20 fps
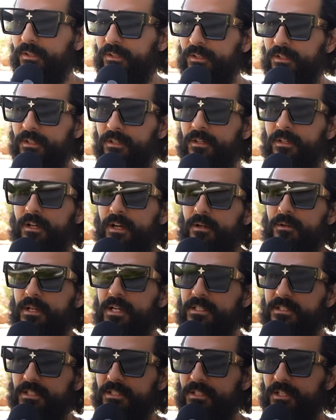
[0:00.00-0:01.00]
And
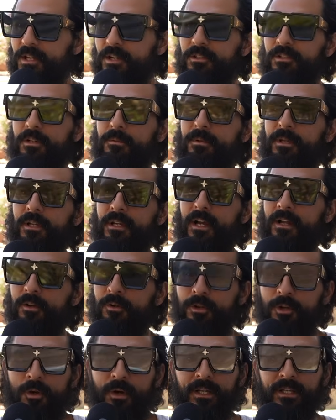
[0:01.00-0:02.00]
as this character, I'd be like, I
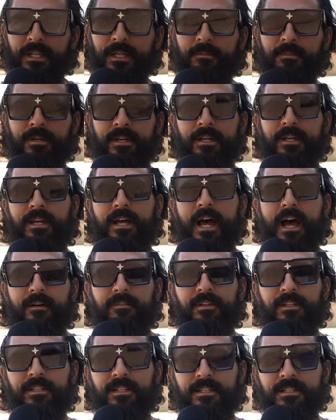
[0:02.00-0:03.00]
don't know, I keep
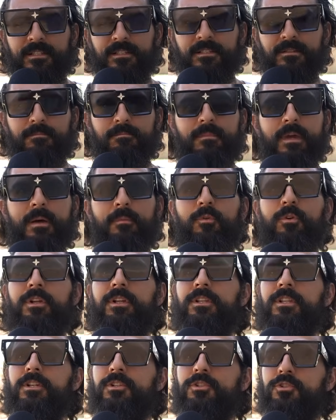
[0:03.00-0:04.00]
having this memory,
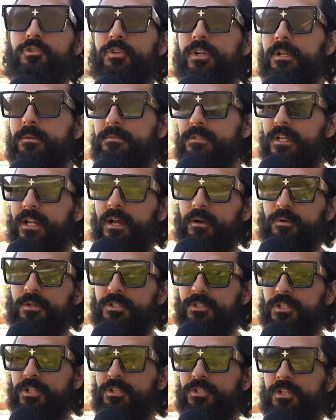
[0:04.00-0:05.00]
these dreams that I
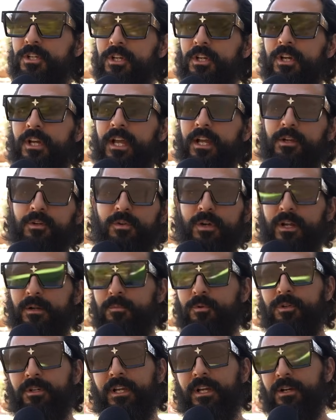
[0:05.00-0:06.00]
was this
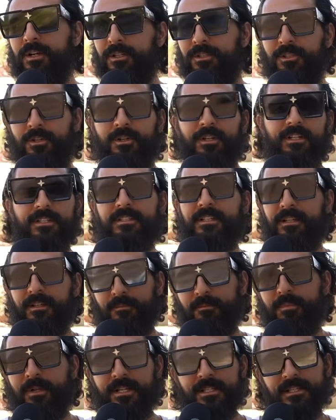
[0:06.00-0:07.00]
incredible character. And it's
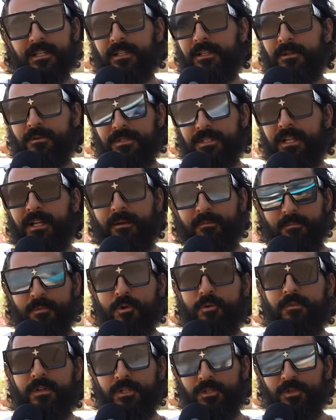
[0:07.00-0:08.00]
like, basically it was like a
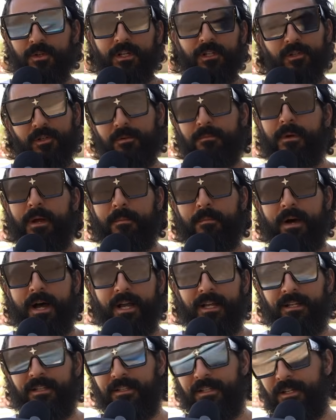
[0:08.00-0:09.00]
movie trailer in my
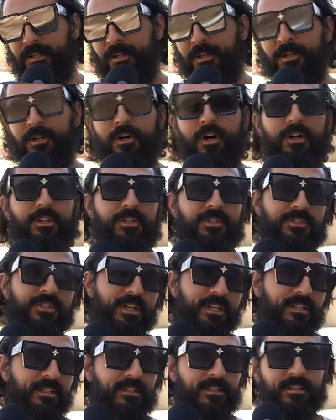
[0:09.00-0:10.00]
mind. And then all of a
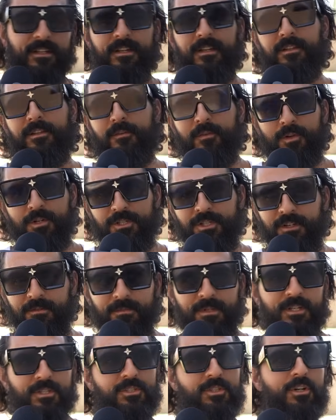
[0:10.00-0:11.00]
sudden the version of
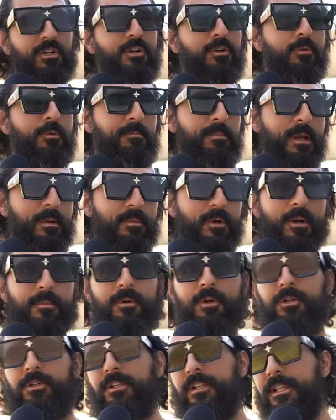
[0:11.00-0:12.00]
me started to remember I'm
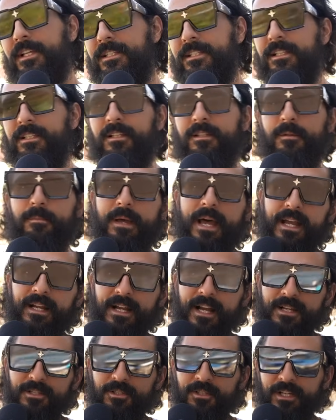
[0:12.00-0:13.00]
Hercules, and then the bad
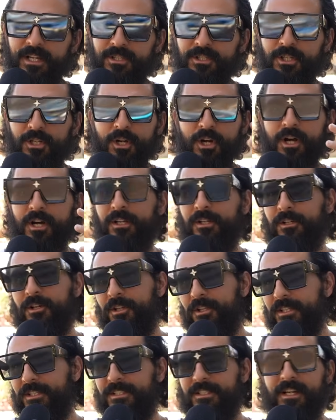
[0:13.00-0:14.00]
guys are catching on and
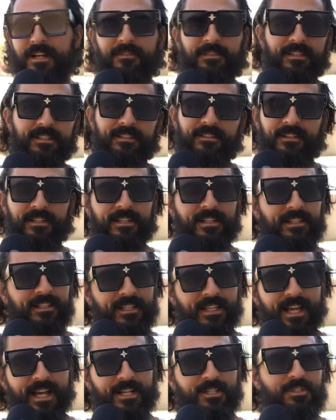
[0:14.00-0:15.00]
all this stuff, and
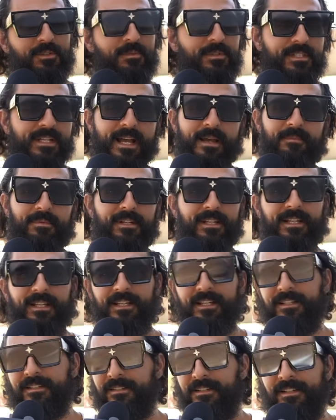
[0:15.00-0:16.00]
the action was
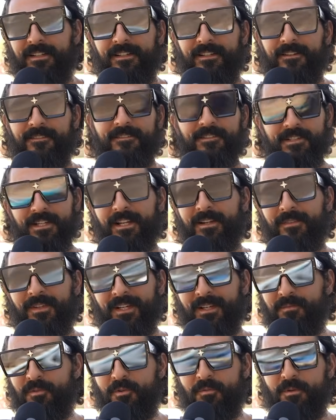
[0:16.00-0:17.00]
happening, and kind of
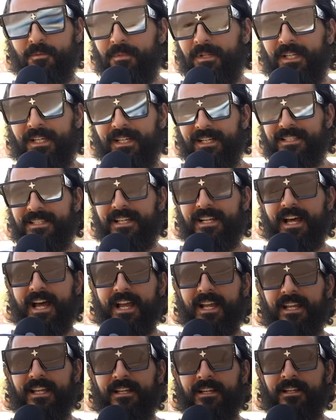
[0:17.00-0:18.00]
like a movie. But I said,
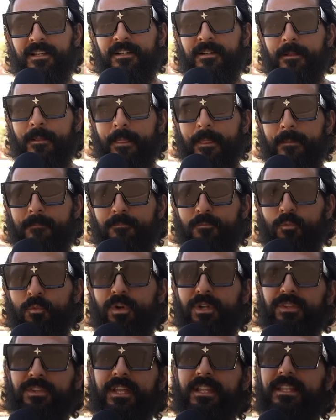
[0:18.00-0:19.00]

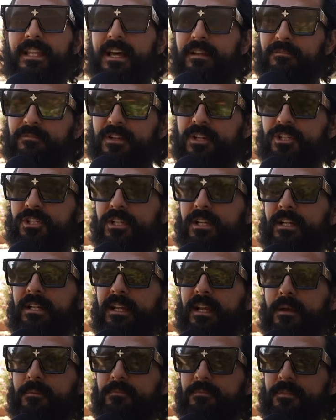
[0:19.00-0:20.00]
within that vision, I
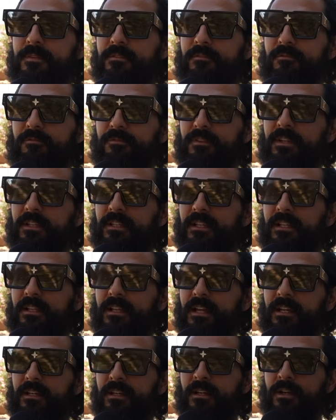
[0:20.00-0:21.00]
kept feeling
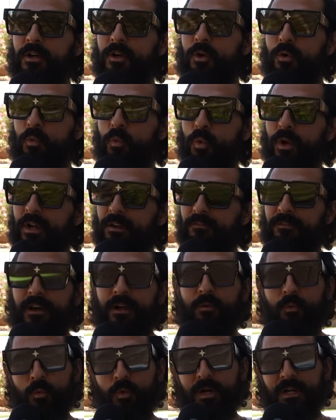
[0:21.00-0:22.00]
like, what if I
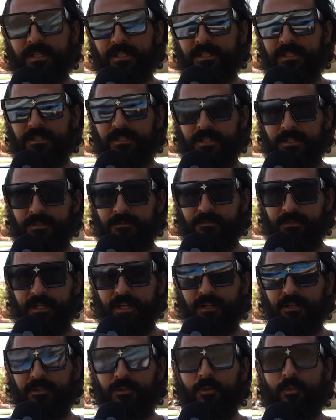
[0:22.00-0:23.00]
was this
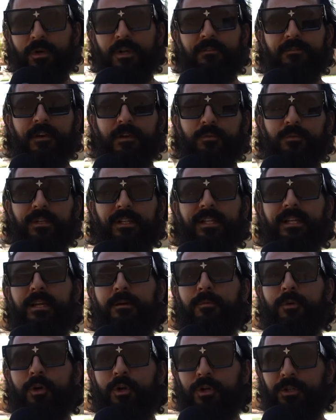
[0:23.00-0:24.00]
character? What if I really
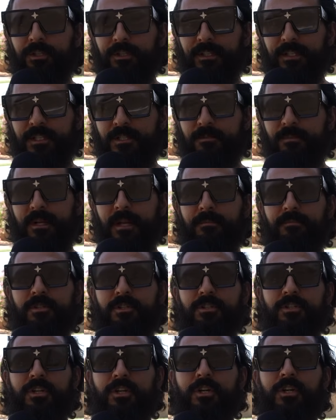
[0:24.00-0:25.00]
am Hercules, but I'm
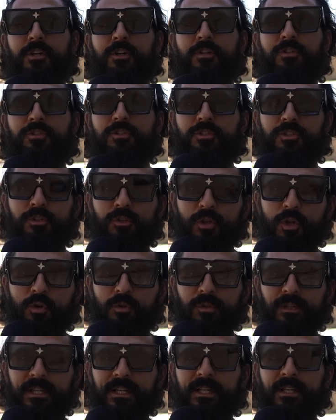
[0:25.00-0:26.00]
just
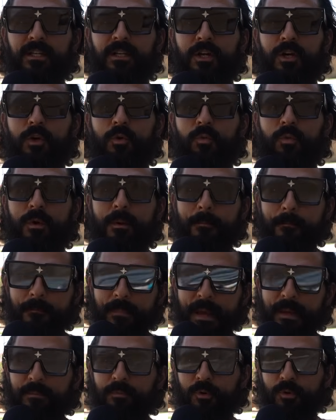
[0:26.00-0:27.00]
slowly
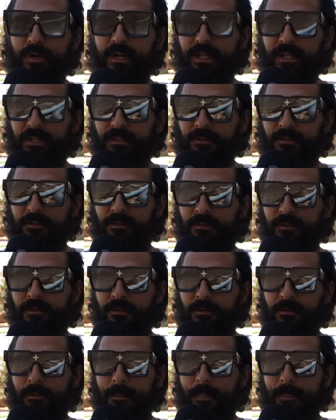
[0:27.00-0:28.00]
remembering
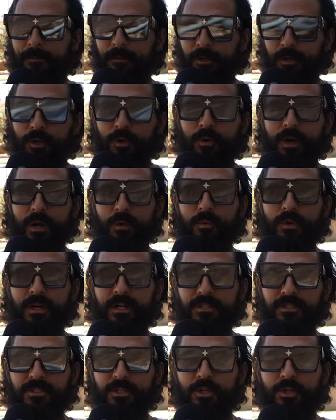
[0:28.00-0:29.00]
who I
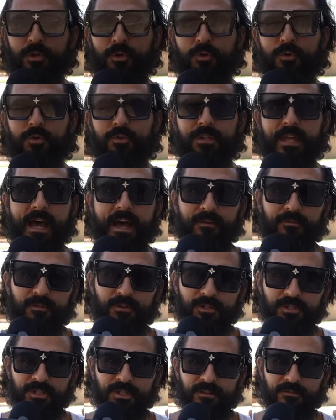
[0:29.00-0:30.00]
was, who that
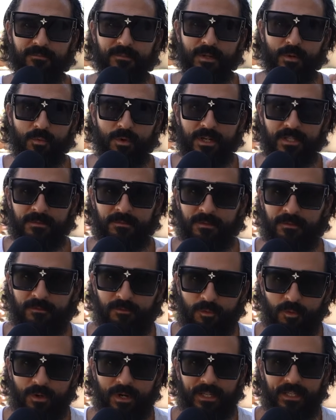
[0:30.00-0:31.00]
version of me was
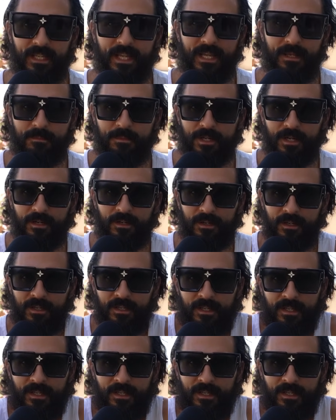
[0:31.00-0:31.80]
before I came here?